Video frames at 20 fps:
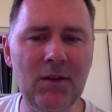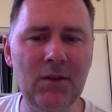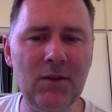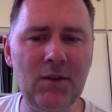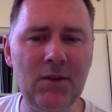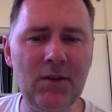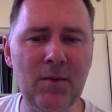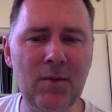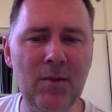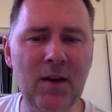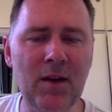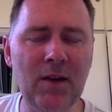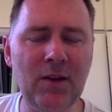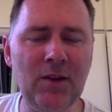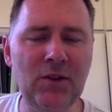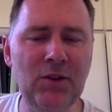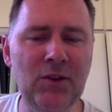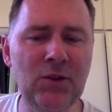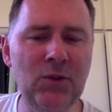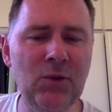So something like
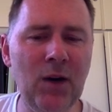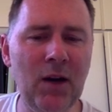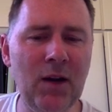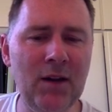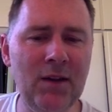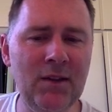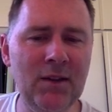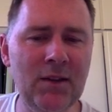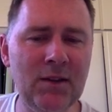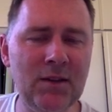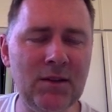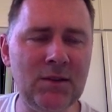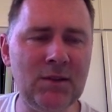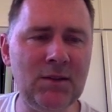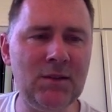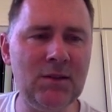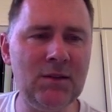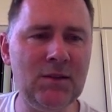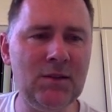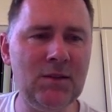new idea.
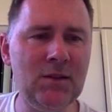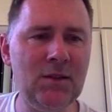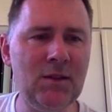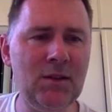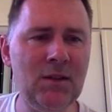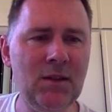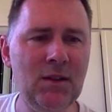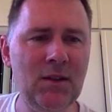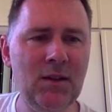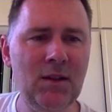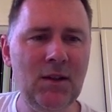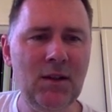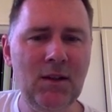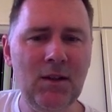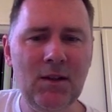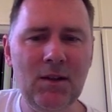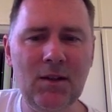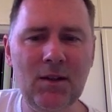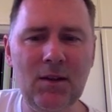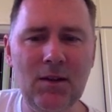
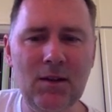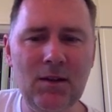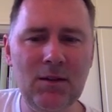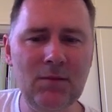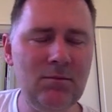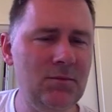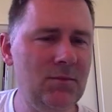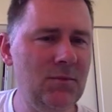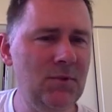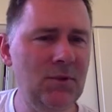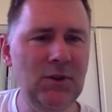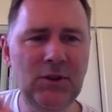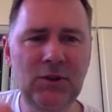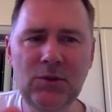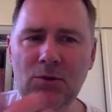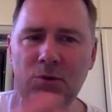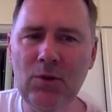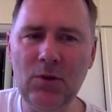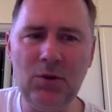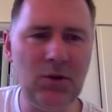
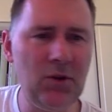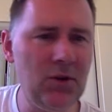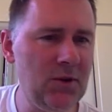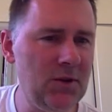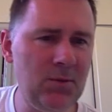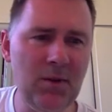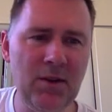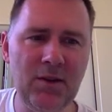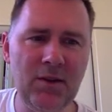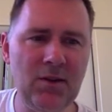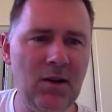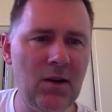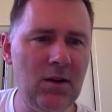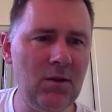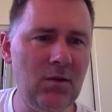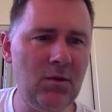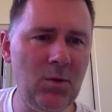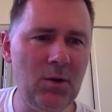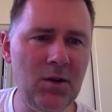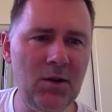New occurs with a ton
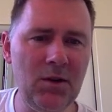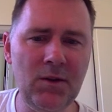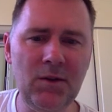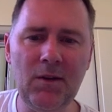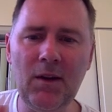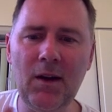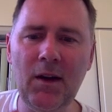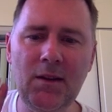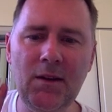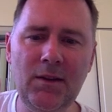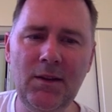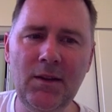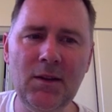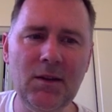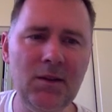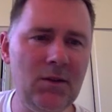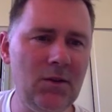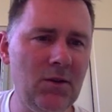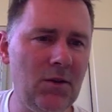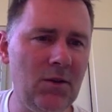of words,
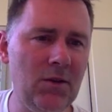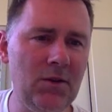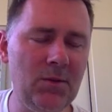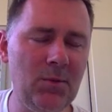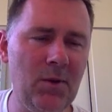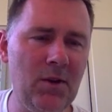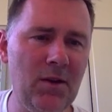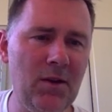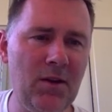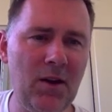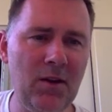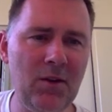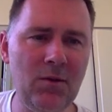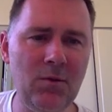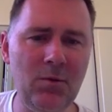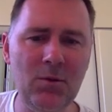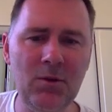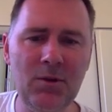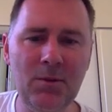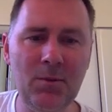idea occurs with a ton
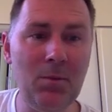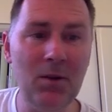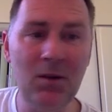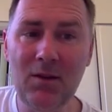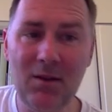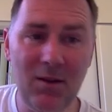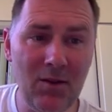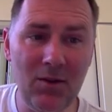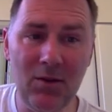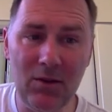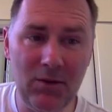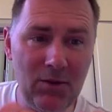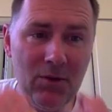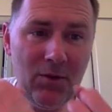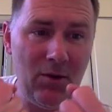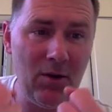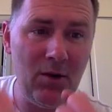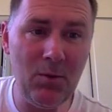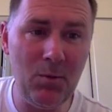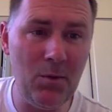of words, but they
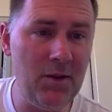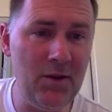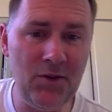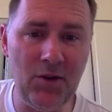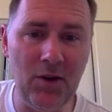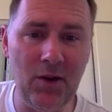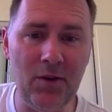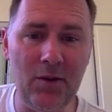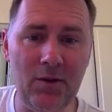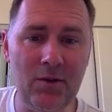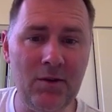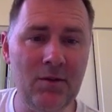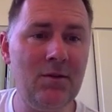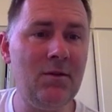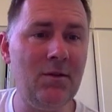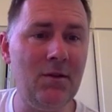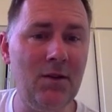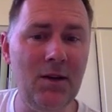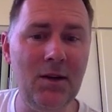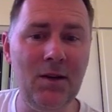also occur with each other,
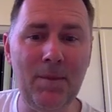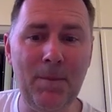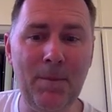right?